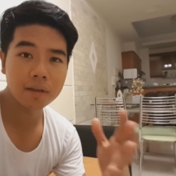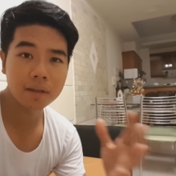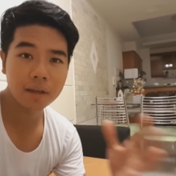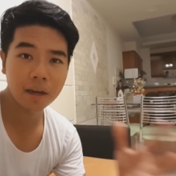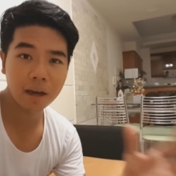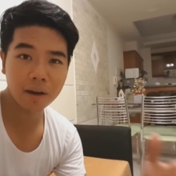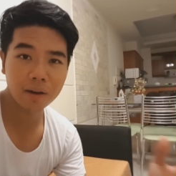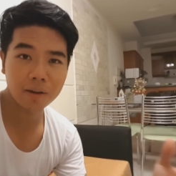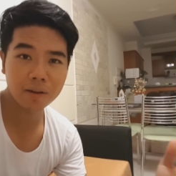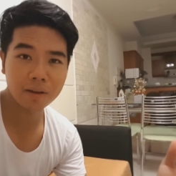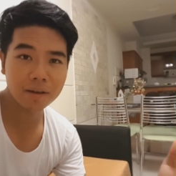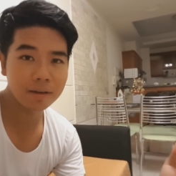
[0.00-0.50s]

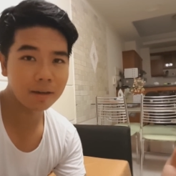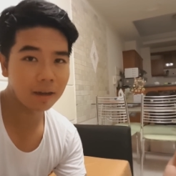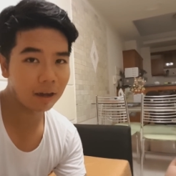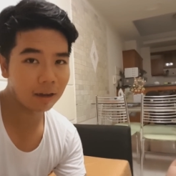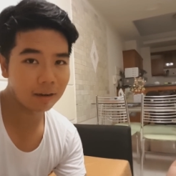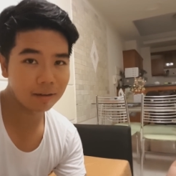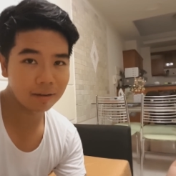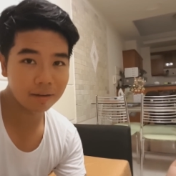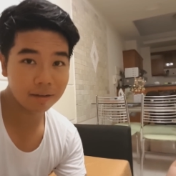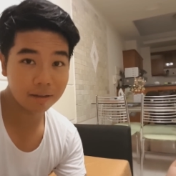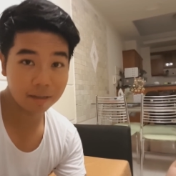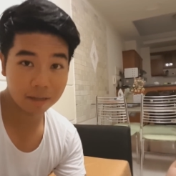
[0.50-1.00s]

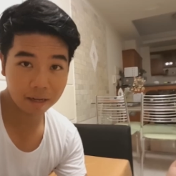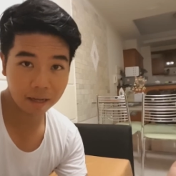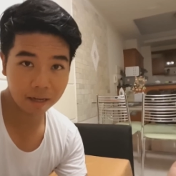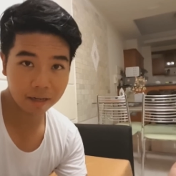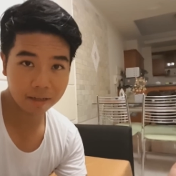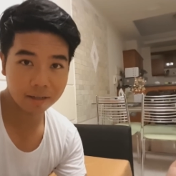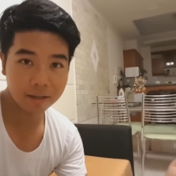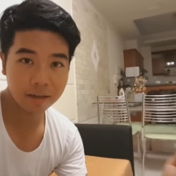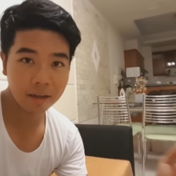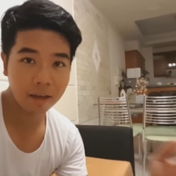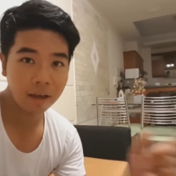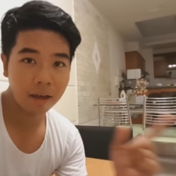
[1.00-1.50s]

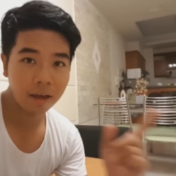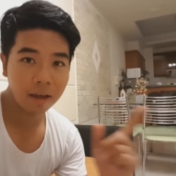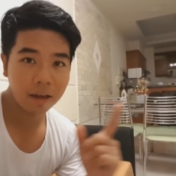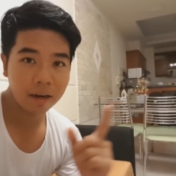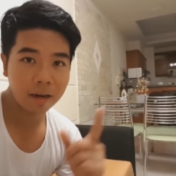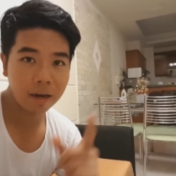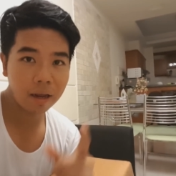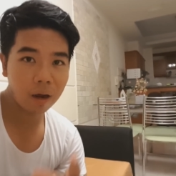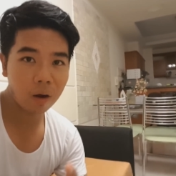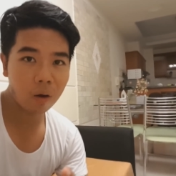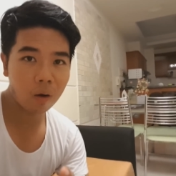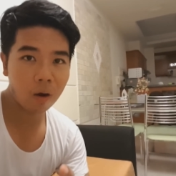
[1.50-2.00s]
KyleLe.net.
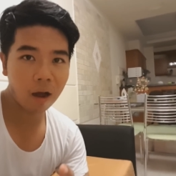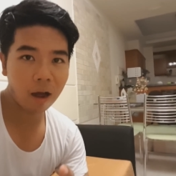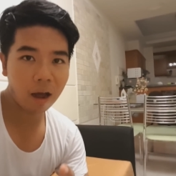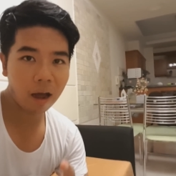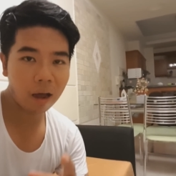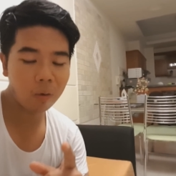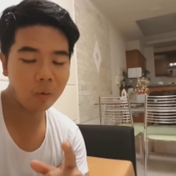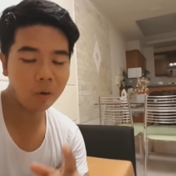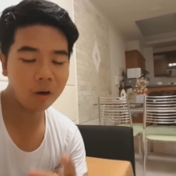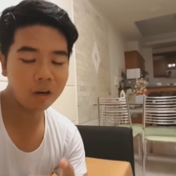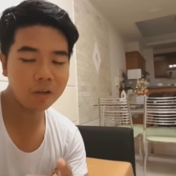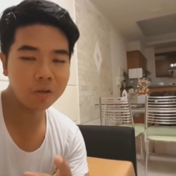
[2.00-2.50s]
Now,
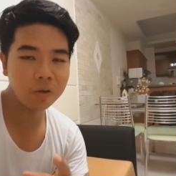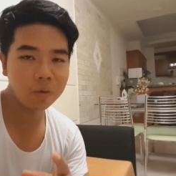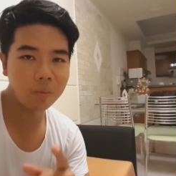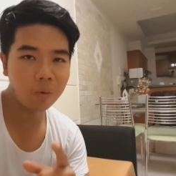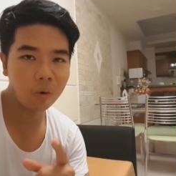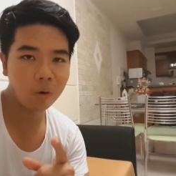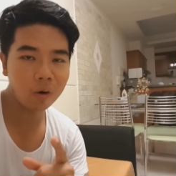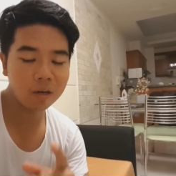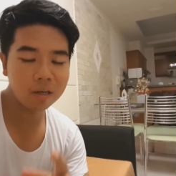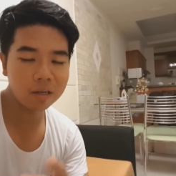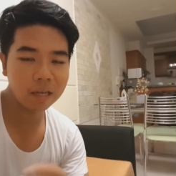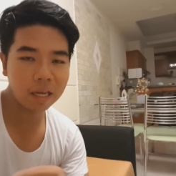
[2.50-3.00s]
I want to do
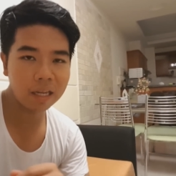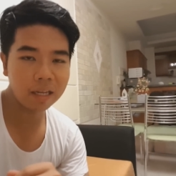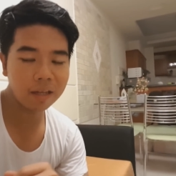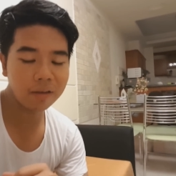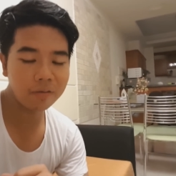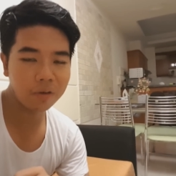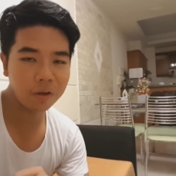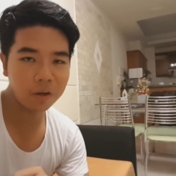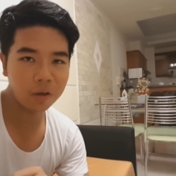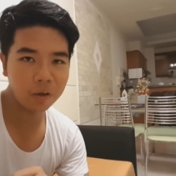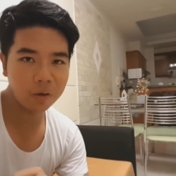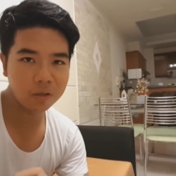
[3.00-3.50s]
more
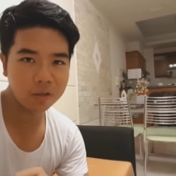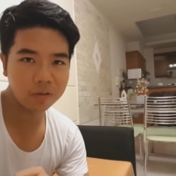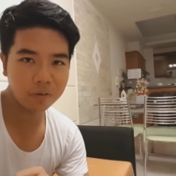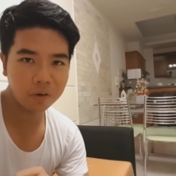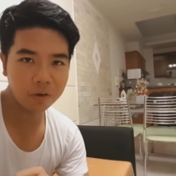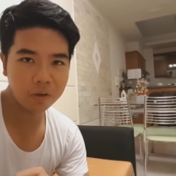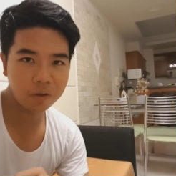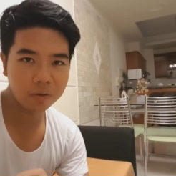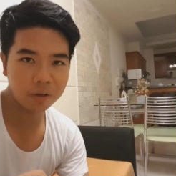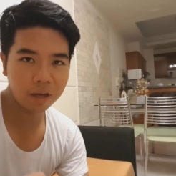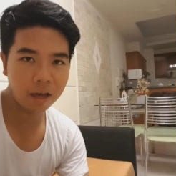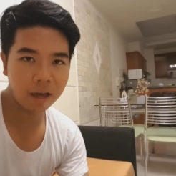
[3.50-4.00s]
daily videos
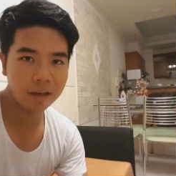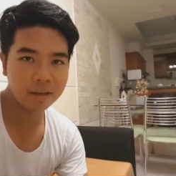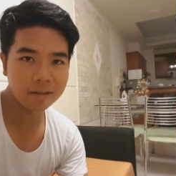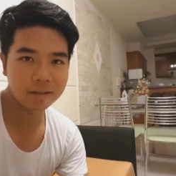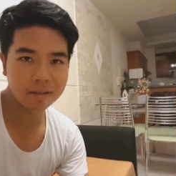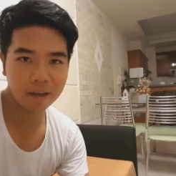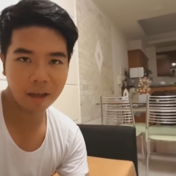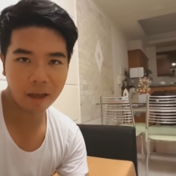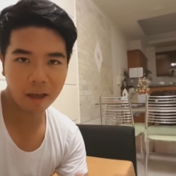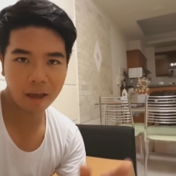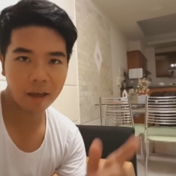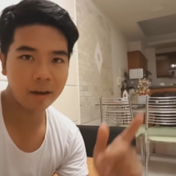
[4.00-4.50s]
for you
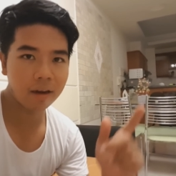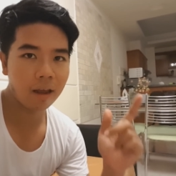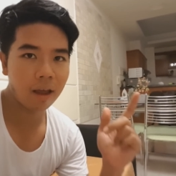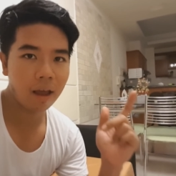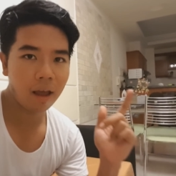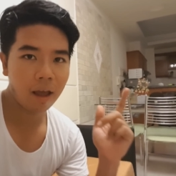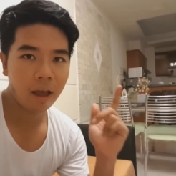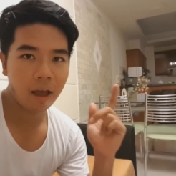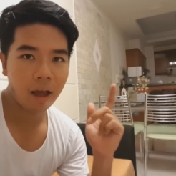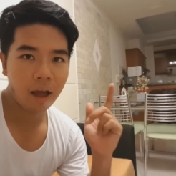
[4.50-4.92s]
guys, and